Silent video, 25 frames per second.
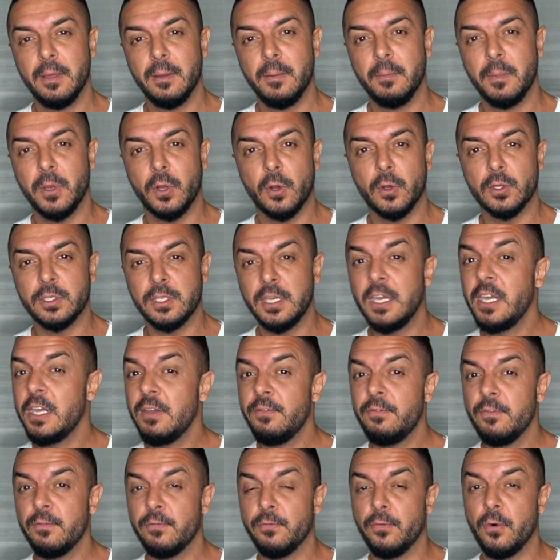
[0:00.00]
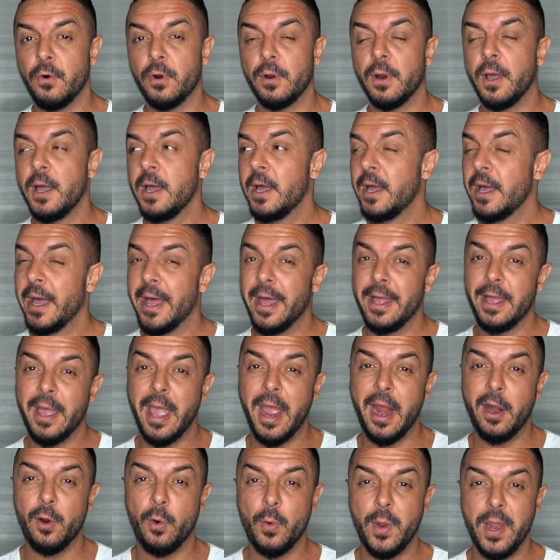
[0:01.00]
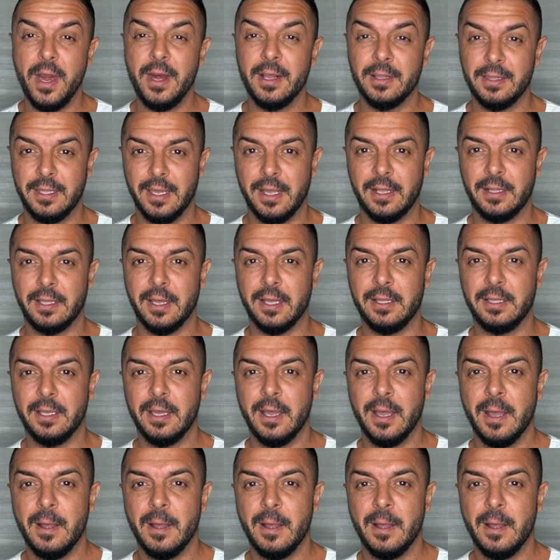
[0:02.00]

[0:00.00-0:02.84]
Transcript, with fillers: Because even for a heroin addicted,